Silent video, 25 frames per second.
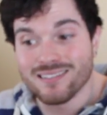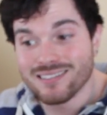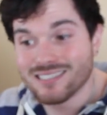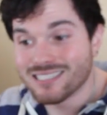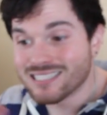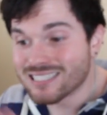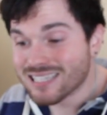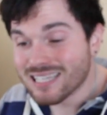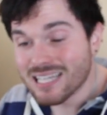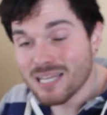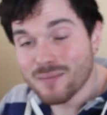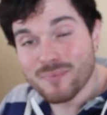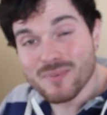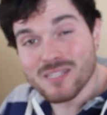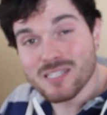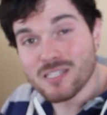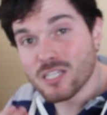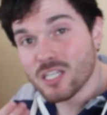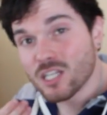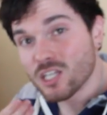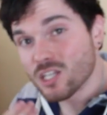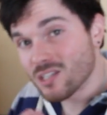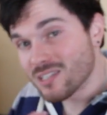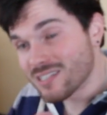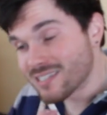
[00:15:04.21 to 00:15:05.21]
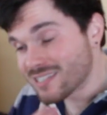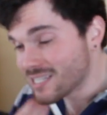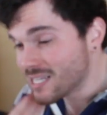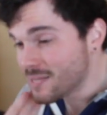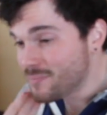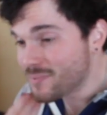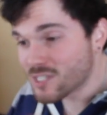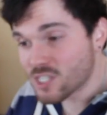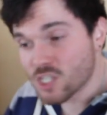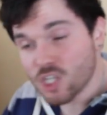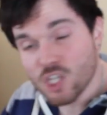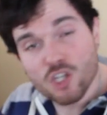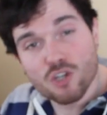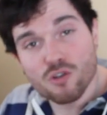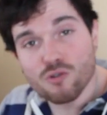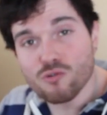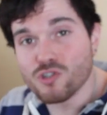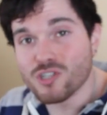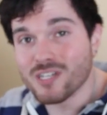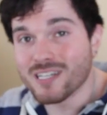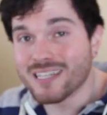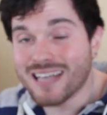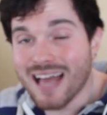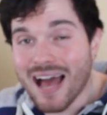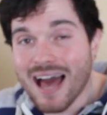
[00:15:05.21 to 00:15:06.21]
Sleep is
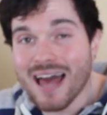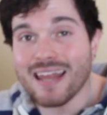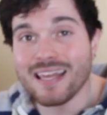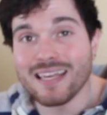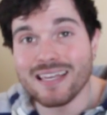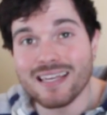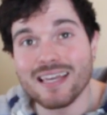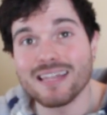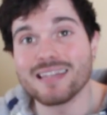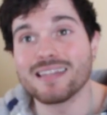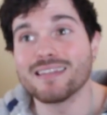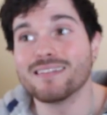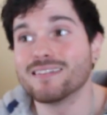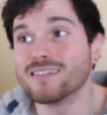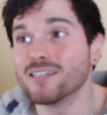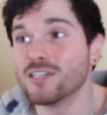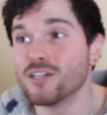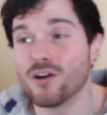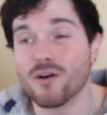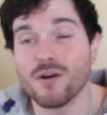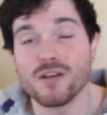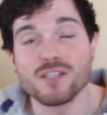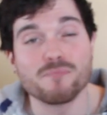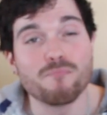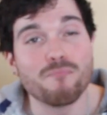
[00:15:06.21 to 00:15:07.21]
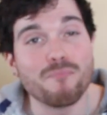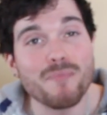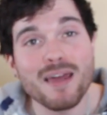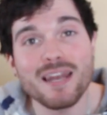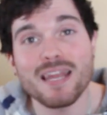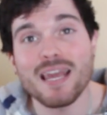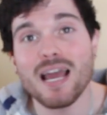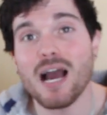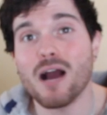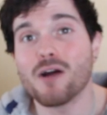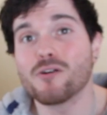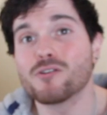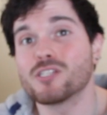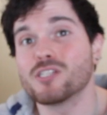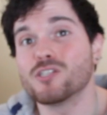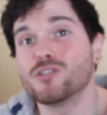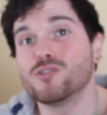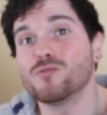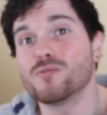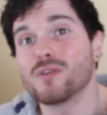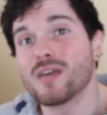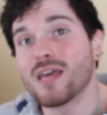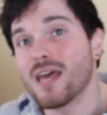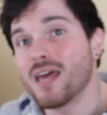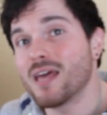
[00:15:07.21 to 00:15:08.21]
huge. You gotta get, you know, as many hours
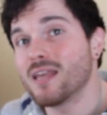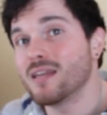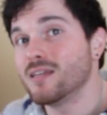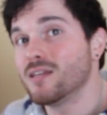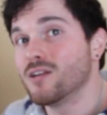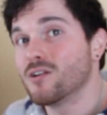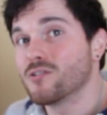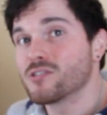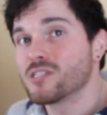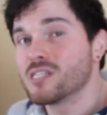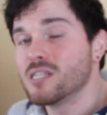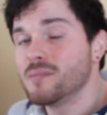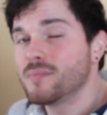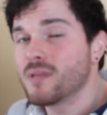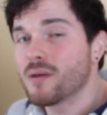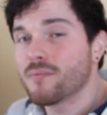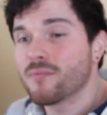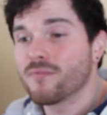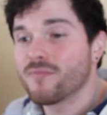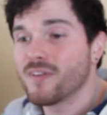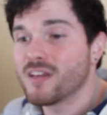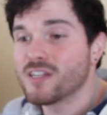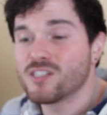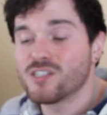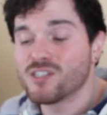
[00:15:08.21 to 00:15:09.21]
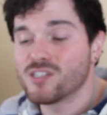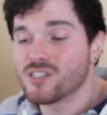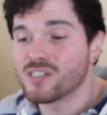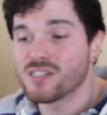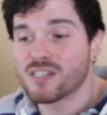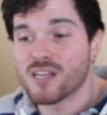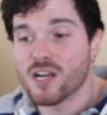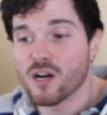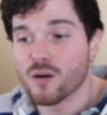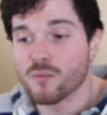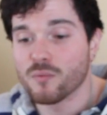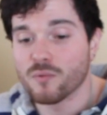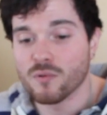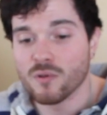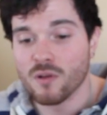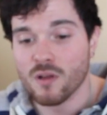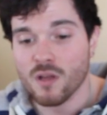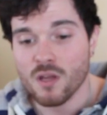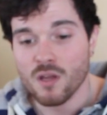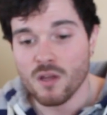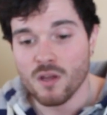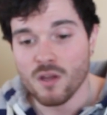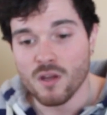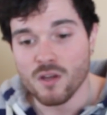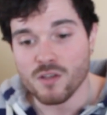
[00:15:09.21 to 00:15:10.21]
as you can. You know, sleep deprivation is just terrible.
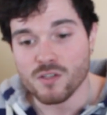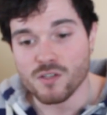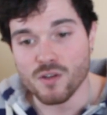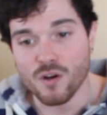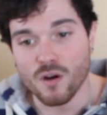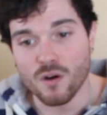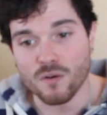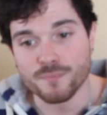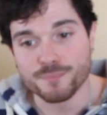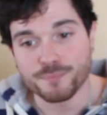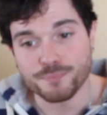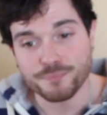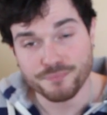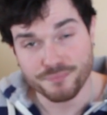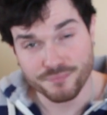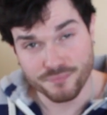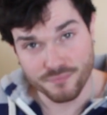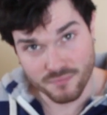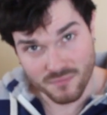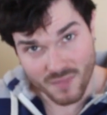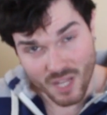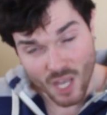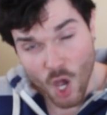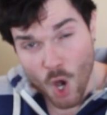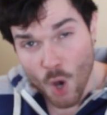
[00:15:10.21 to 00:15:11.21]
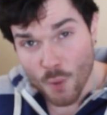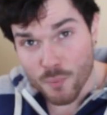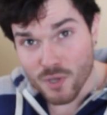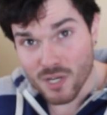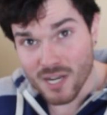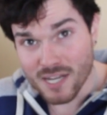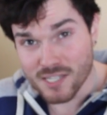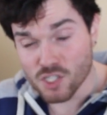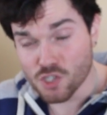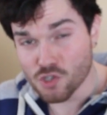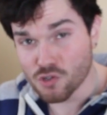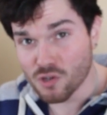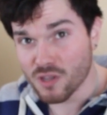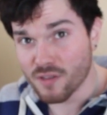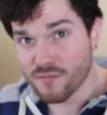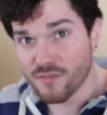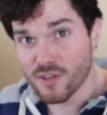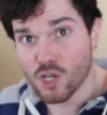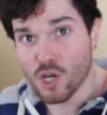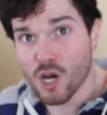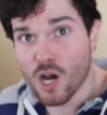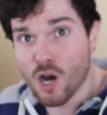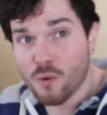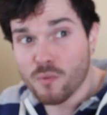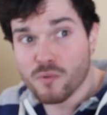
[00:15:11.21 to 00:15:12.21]
So I hope you guys enjoyed the
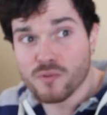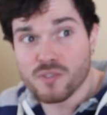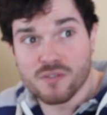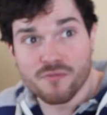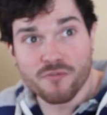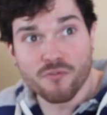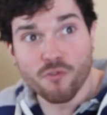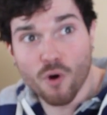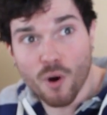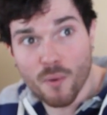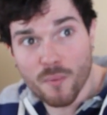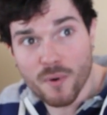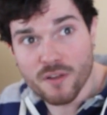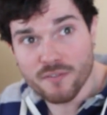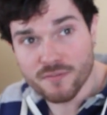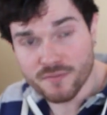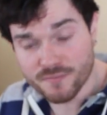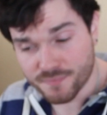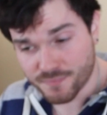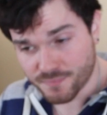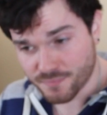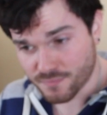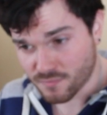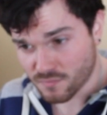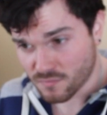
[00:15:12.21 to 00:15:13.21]
video. I hope it was informative.